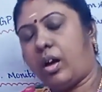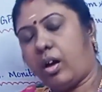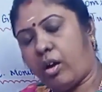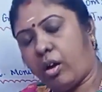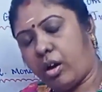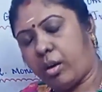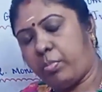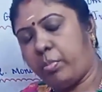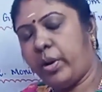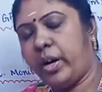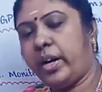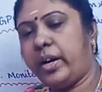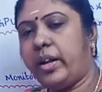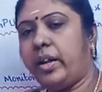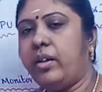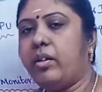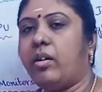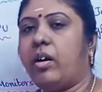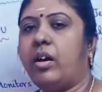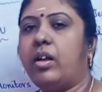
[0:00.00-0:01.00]

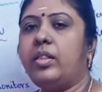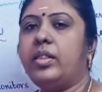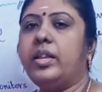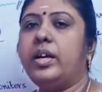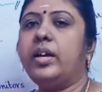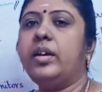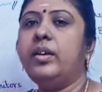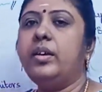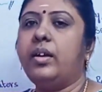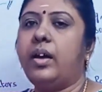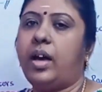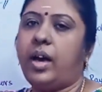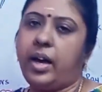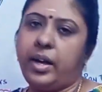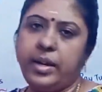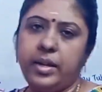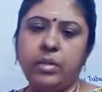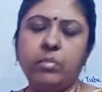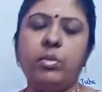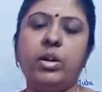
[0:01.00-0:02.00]
operating all the
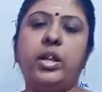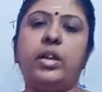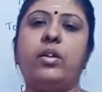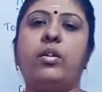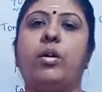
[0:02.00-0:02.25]
arithmetic